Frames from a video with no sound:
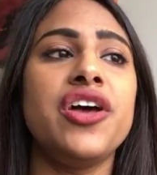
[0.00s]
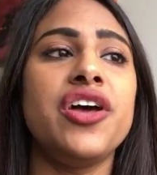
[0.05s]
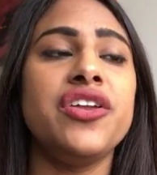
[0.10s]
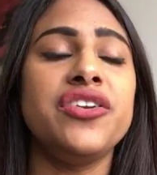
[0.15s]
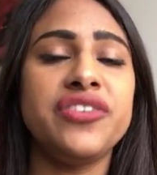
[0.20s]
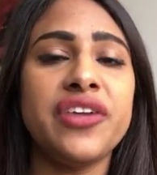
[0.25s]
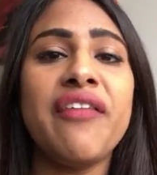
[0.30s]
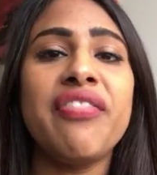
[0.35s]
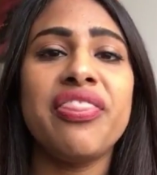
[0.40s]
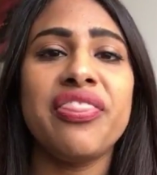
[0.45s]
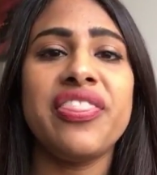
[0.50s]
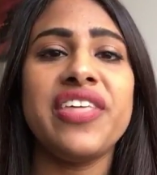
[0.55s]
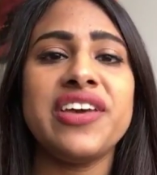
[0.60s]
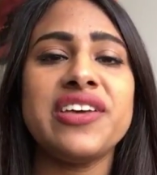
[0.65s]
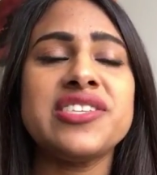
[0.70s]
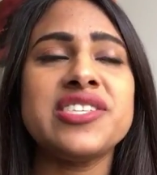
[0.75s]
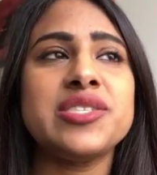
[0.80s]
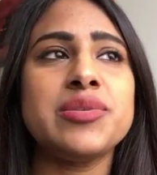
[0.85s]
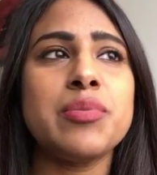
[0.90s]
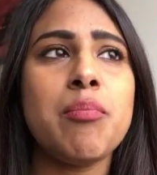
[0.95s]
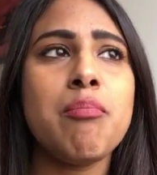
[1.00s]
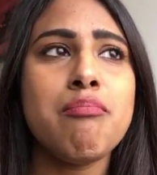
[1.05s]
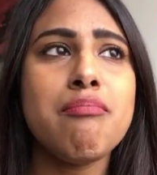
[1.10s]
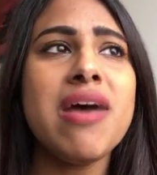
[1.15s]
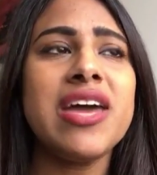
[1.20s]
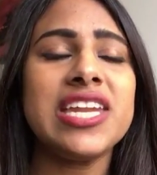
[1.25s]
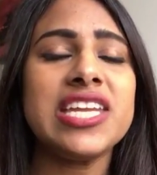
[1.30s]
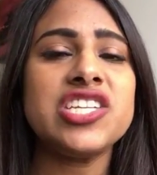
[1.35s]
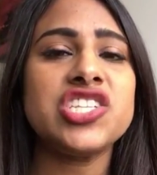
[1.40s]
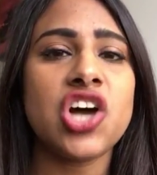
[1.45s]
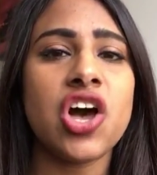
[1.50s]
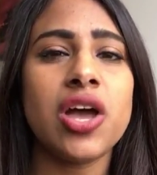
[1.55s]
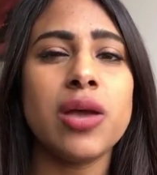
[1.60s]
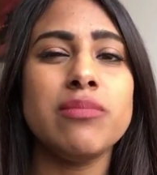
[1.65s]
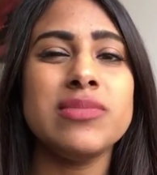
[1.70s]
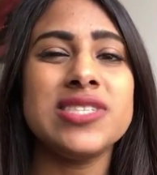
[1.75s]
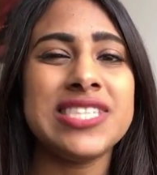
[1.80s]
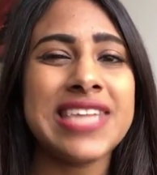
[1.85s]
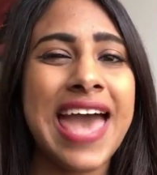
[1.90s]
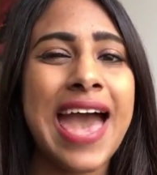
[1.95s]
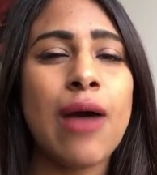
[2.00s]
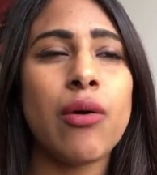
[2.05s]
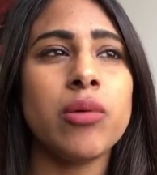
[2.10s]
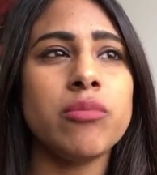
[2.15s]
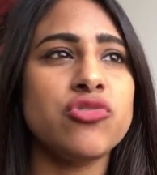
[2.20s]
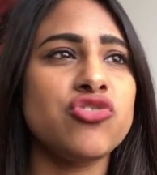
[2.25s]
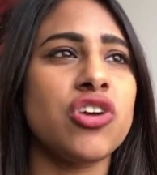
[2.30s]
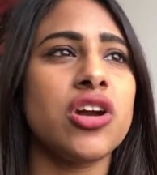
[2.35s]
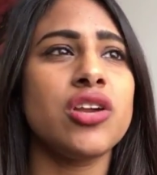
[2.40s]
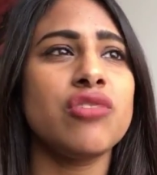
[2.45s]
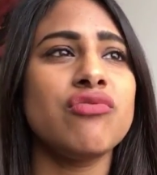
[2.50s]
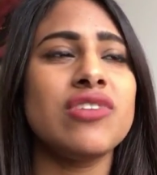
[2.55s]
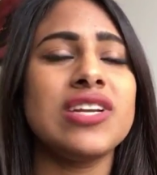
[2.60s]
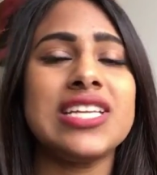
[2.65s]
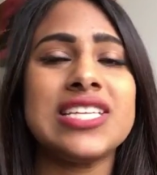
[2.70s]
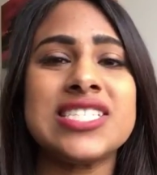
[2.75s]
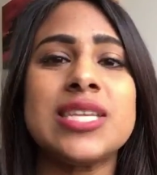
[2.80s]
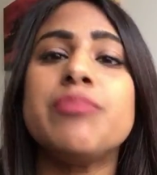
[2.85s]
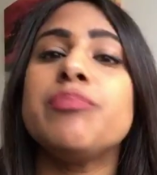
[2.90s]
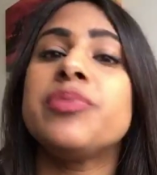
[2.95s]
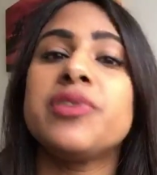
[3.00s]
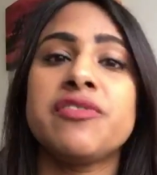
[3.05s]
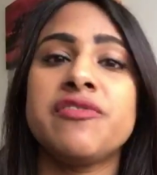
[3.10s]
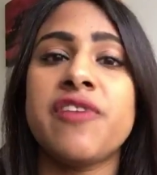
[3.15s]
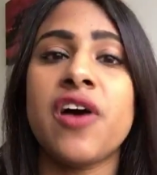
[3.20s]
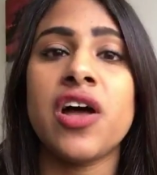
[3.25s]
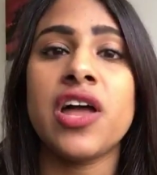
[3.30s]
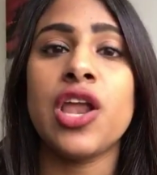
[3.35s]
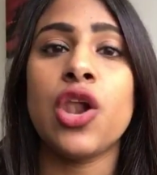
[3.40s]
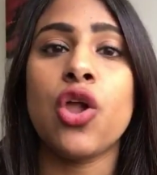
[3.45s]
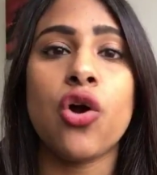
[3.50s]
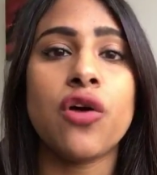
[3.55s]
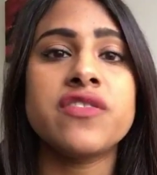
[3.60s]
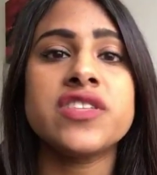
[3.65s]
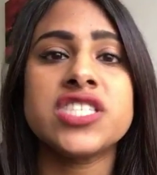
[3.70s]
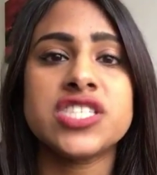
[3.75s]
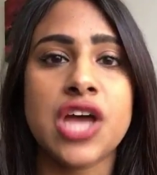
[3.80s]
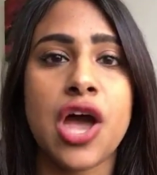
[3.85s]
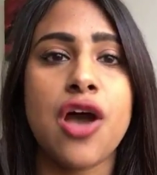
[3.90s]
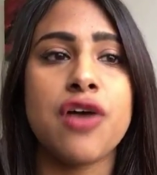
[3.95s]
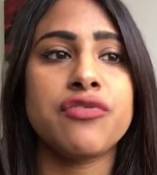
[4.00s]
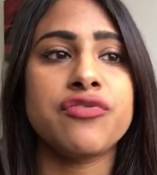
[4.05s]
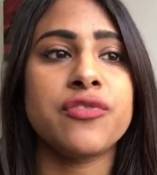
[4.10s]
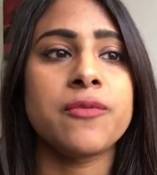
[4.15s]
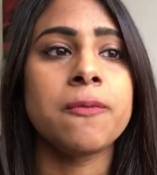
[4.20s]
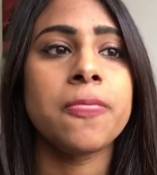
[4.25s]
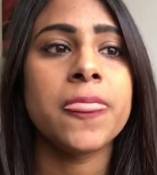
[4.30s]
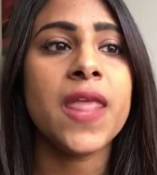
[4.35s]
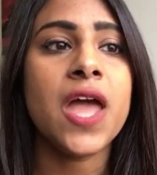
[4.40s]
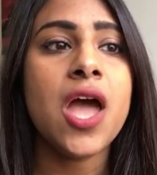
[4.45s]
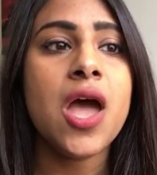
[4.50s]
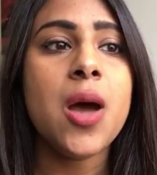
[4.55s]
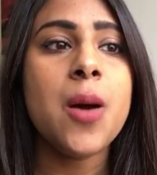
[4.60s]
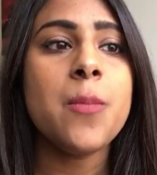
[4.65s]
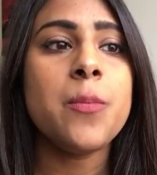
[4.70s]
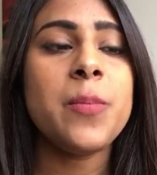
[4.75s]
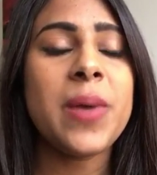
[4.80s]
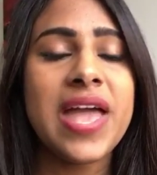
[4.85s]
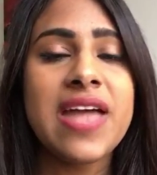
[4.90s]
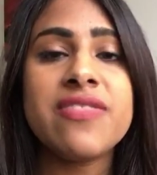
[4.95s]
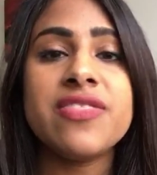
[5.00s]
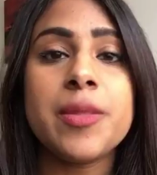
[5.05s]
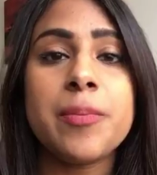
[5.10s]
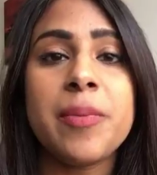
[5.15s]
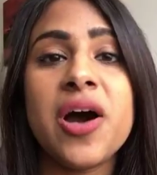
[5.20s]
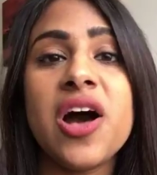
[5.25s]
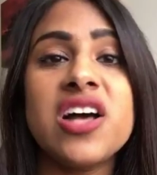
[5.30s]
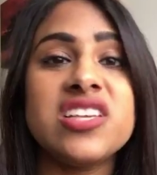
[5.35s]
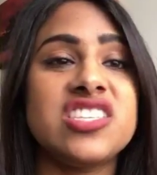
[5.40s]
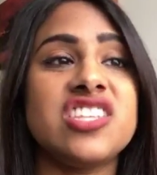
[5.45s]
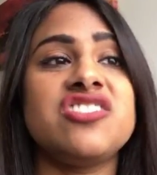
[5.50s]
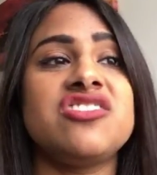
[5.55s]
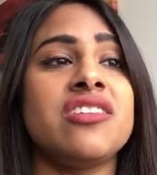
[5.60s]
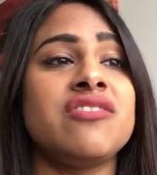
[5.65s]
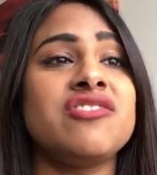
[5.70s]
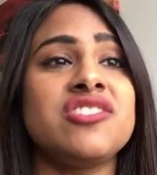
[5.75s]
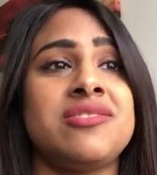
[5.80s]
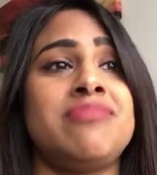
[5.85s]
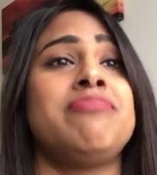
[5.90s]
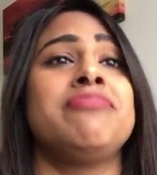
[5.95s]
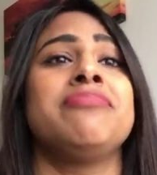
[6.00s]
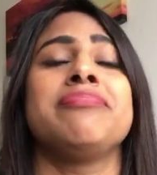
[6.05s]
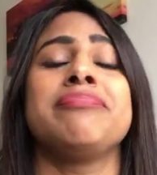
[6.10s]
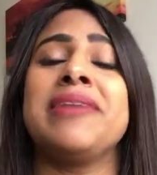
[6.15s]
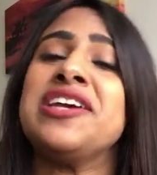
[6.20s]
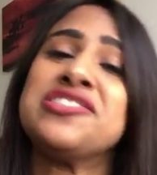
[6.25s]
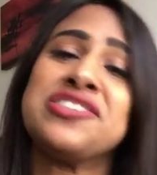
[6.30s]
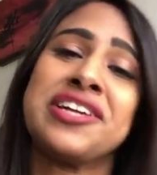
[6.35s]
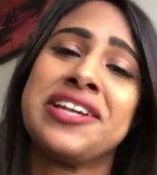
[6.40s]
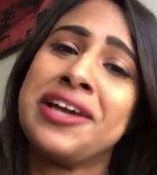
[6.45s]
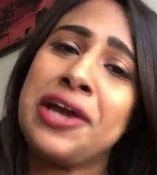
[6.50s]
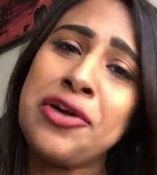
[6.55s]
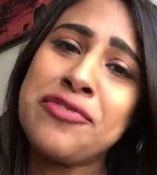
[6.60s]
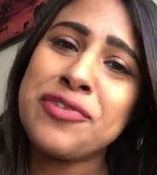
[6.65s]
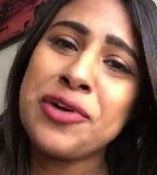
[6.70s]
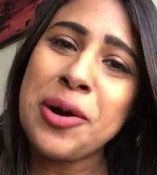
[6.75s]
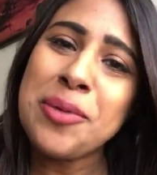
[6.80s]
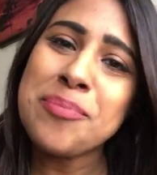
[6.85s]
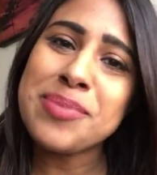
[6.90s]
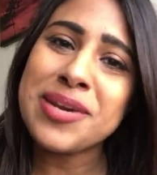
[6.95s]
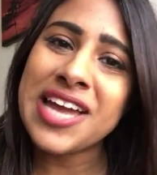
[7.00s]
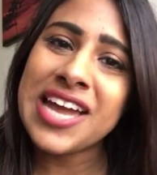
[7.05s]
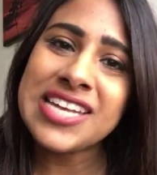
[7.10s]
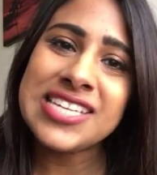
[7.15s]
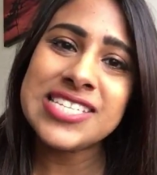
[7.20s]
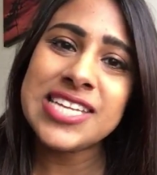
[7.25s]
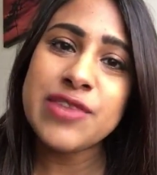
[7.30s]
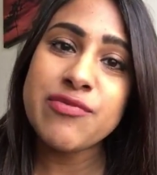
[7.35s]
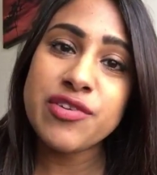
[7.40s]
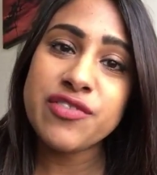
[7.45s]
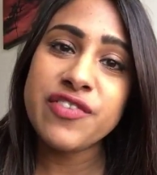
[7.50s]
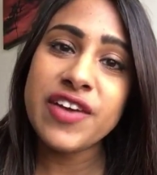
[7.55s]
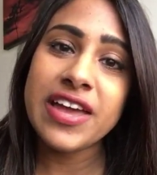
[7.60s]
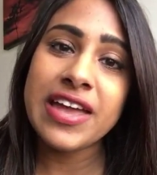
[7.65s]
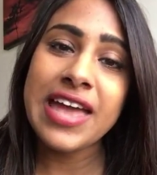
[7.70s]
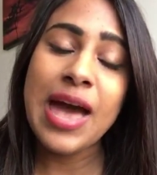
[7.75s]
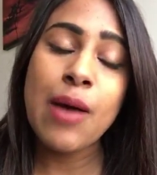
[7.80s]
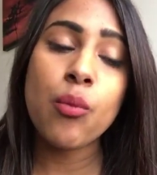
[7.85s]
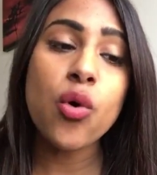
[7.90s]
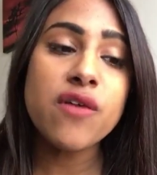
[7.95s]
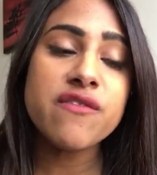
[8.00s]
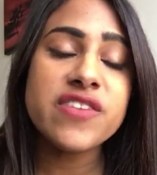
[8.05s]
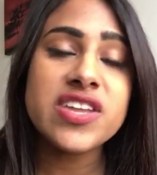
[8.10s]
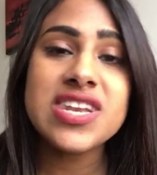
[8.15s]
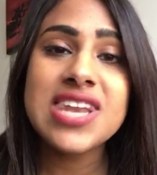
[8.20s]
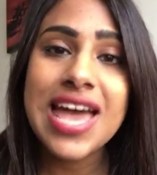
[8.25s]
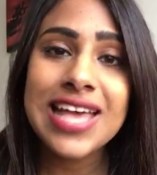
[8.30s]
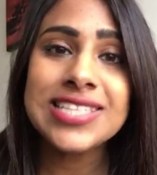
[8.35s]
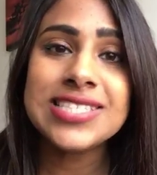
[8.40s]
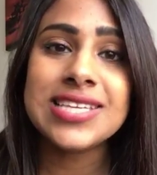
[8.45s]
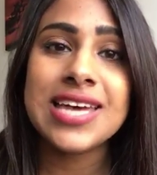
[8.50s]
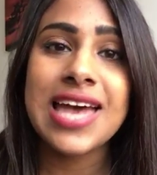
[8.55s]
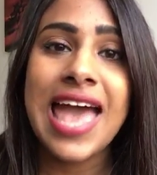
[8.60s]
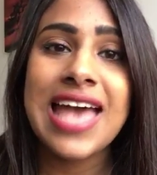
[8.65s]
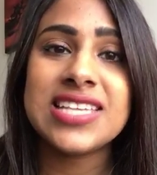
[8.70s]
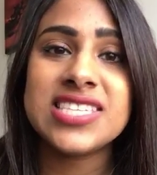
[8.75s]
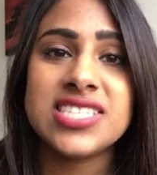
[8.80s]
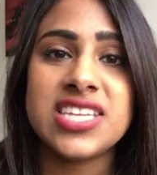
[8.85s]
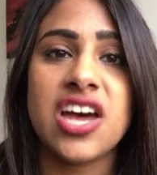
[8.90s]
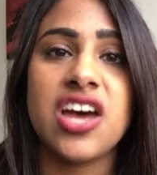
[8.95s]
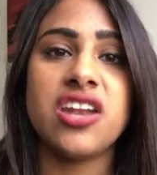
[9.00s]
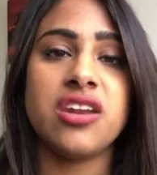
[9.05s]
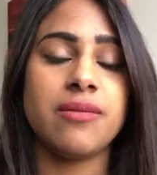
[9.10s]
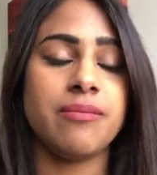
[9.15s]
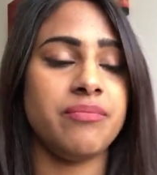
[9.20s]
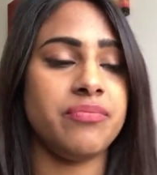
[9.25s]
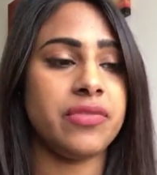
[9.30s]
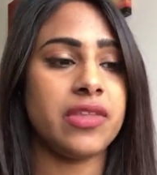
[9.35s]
done this many times. Now I'm trying to really simplify a lot of stuff. But in the past, I've just basically overcomplicated everything. And what Vanessa has done,